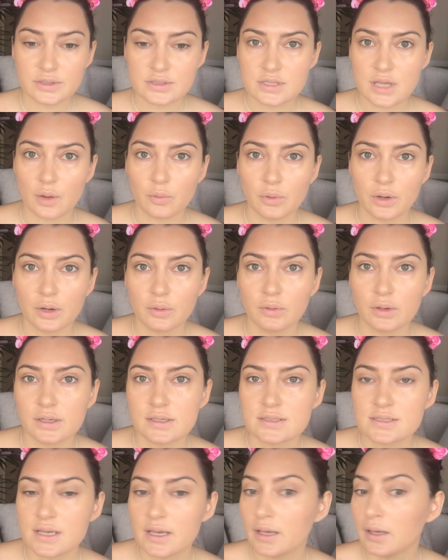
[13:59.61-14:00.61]
Is that what I want
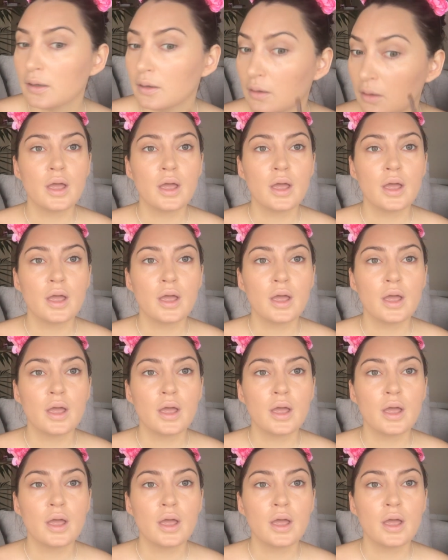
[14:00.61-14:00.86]
to say?